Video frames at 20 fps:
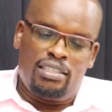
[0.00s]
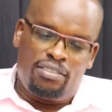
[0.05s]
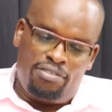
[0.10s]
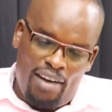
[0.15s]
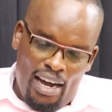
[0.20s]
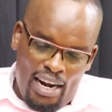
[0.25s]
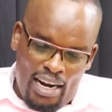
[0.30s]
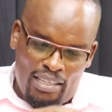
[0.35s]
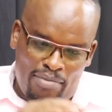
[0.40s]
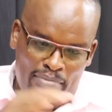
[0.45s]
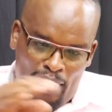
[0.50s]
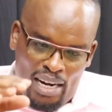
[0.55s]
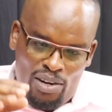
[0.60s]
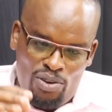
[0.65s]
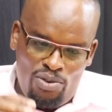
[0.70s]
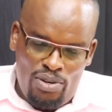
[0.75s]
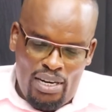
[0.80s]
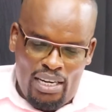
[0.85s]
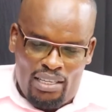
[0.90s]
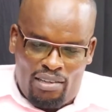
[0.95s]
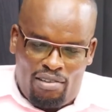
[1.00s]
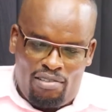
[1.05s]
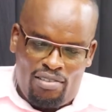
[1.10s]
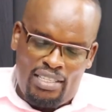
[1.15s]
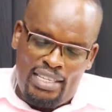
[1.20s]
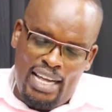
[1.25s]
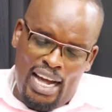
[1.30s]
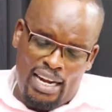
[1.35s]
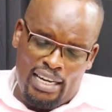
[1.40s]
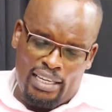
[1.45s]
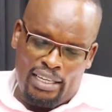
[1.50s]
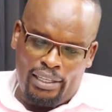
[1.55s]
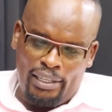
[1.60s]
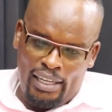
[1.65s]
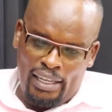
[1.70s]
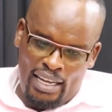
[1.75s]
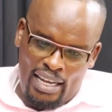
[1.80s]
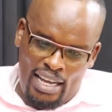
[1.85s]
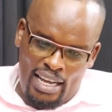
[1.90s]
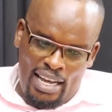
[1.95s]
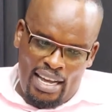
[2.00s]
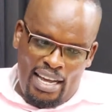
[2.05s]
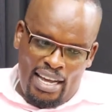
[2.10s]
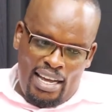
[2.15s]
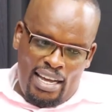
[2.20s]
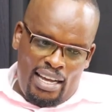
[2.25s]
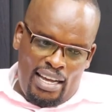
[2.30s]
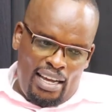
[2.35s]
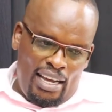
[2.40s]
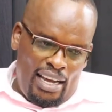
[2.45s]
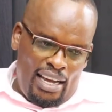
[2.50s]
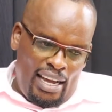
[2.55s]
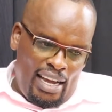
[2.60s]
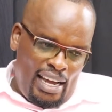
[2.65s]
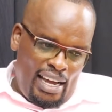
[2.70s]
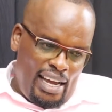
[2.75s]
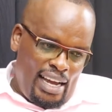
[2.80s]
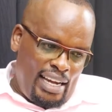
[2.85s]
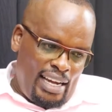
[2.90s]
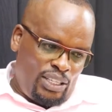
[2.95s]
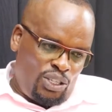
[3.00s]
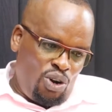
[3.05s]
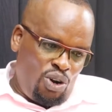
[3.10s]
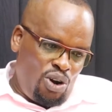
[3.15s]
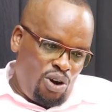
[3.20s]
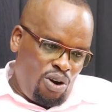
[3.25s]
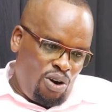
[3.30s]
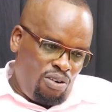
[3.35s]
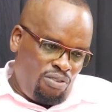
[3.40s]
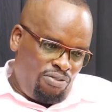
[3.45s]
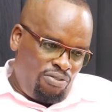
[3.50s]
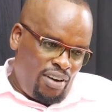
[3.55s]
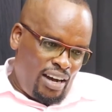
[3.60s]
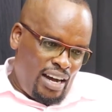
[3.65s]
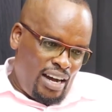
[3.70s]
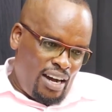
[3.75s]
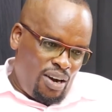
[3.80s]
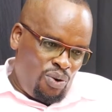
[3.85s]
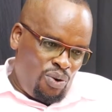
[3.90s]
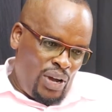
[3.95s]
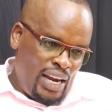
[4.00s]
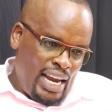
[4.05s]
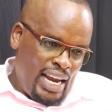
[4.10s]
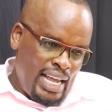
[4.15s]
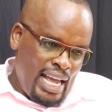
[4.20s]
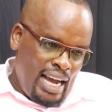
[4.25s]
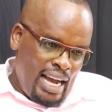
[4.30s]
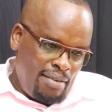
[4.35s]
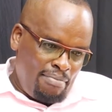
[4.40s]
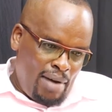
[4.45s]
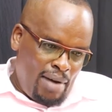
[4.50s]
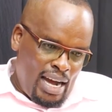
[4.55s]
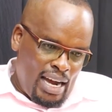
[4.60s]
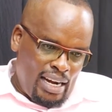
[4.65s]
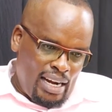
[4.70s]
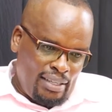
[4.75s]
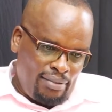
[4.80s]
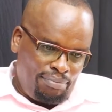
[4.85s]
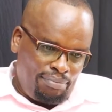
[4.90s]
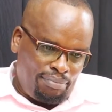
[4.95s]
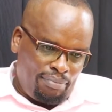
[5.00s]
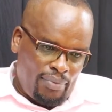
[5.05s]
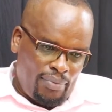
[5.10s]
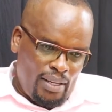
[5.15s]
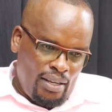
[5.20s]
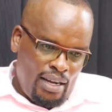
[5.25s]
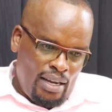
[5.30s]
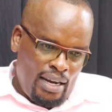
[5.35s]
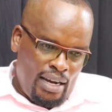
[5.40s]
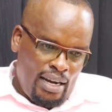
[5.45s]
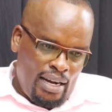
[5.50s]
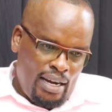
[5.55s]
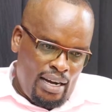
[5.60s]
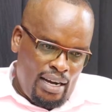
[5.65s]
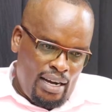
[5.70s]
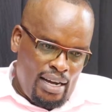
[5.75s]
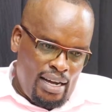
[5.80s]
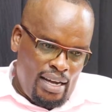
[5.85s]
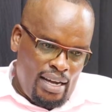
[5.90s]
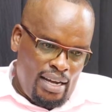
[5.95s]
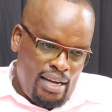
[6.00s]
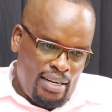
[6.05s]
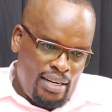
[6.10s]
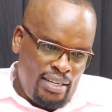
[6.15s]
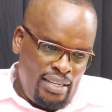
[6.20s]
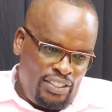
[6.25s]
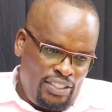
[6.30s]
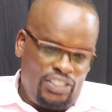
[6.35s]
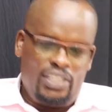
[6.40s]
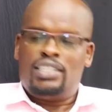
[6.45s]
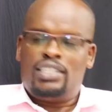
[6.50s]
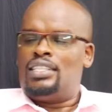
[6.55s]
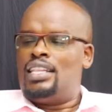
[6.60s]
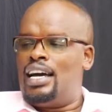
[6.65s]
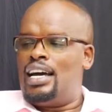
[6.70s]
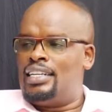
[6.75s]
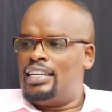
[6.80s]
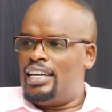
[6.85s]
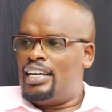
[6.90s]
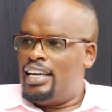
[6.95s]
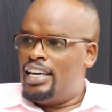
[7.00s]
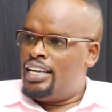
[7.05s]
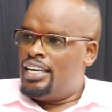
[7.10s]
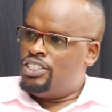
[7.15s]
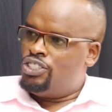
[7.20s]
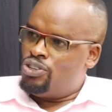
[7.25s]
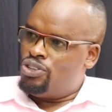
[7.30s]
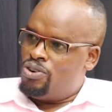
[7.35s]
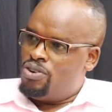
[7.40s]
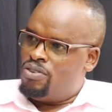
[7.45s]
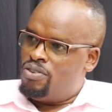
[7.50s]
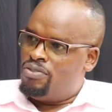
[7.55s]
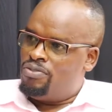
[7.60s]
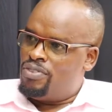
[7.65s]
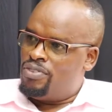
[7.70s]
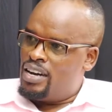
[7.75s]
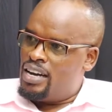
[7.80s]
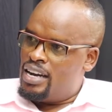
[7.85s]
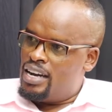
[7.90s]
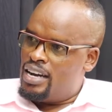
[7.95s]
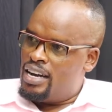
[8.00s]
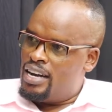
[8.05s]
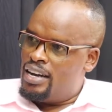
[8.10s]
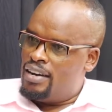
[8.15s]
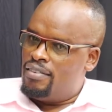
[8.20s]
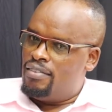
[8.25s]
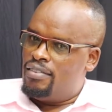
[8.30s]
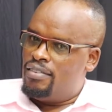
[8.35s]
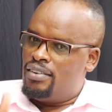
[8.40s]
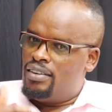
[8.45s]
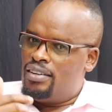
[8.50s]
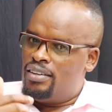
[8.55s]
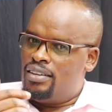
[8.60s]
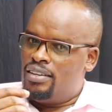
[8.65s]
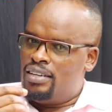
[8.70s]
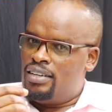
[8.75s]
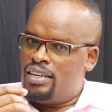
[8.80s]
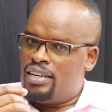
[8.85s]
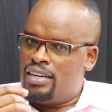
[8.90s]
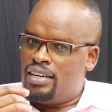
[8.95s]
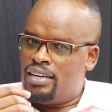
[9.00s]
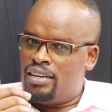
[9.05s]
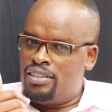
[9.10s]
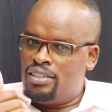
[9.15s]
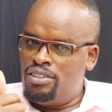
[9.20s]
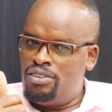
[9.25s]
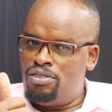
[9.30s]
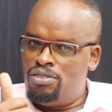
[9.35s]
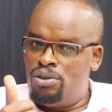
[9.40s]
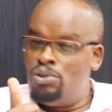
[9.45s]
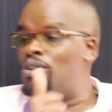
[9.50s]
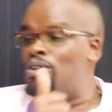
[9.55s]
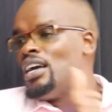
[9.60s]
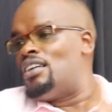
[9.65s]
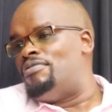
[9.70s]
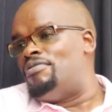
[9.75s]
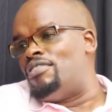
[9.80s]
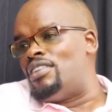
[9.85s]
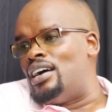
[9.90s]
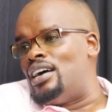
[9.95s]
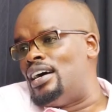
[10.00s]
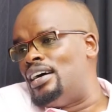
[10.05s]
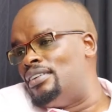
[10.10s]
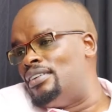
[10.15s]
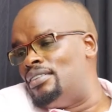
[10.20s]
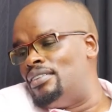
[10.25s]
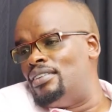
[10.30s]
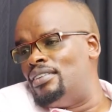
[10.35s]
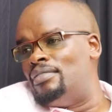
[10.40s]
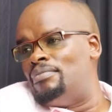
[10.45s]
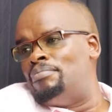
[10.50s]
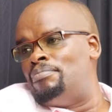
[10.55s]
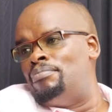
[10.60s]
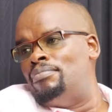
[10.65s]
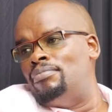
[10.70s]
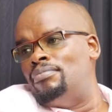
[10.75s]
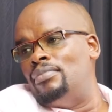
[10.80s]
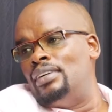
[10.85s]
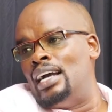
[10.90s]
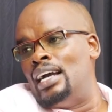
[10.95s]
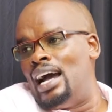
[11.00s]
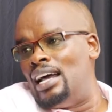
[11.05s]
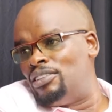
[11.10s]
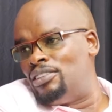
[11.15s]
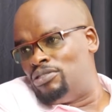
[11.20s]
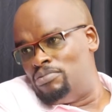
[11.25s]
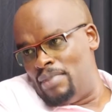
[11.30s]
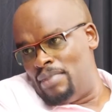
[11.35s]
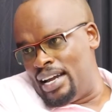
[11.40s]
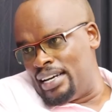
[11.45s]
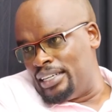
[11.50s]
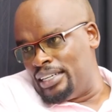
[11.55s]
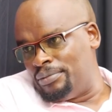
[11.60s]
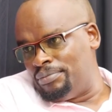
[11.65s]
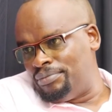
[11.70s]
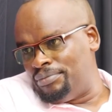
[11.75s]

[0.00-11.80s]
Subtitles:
As far as manhood is concerned. Talk of when a young man reaches that age of looking for a girl to marry.